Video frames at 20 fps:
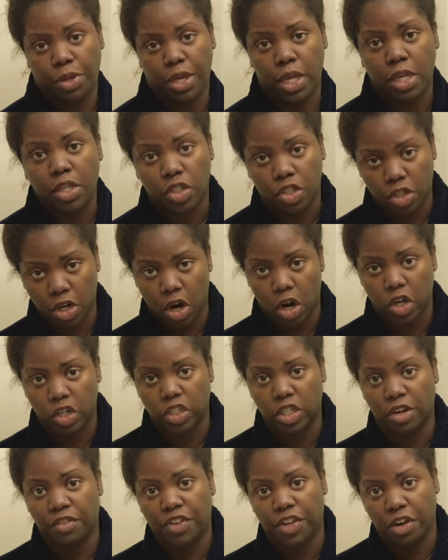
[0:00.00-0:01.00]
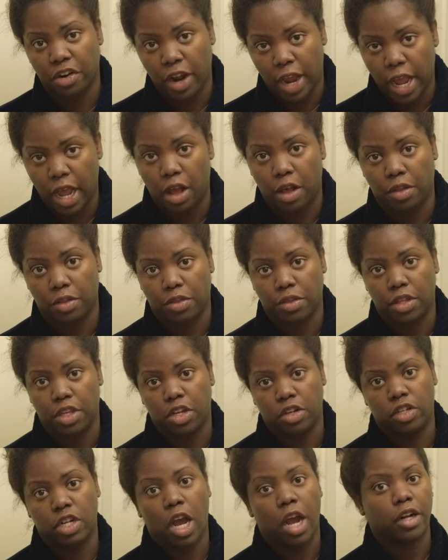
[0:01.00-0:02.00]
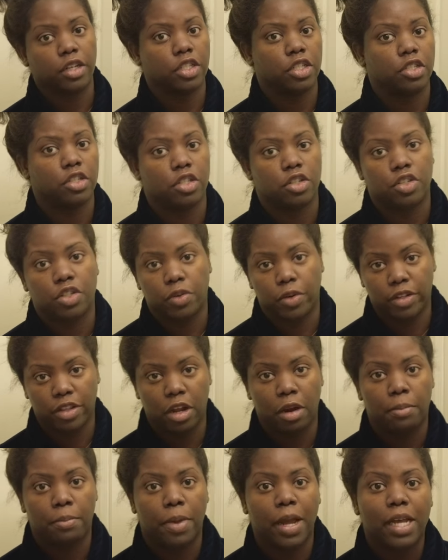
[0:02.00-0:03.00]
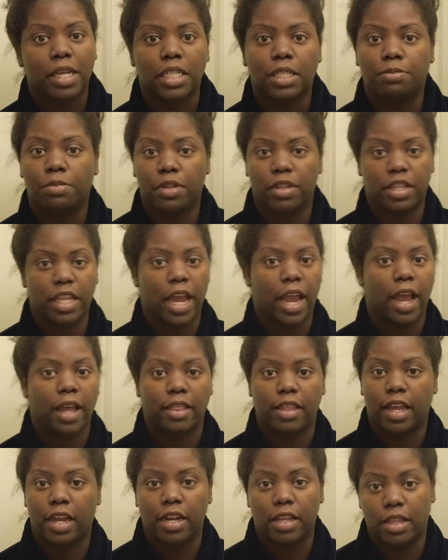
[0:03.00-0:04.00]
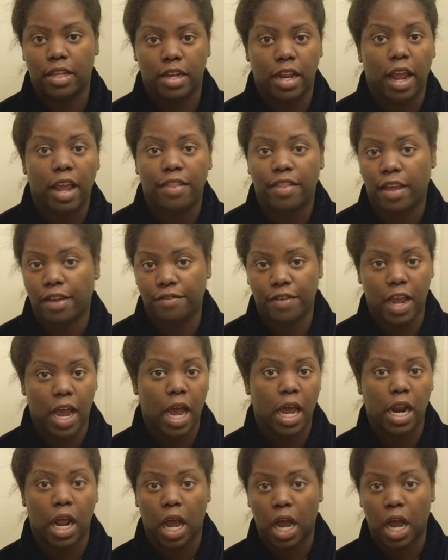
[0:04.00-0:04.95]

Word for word: be in charge of your health. Your doctors are doing their best, but they, at the end of the day, they've got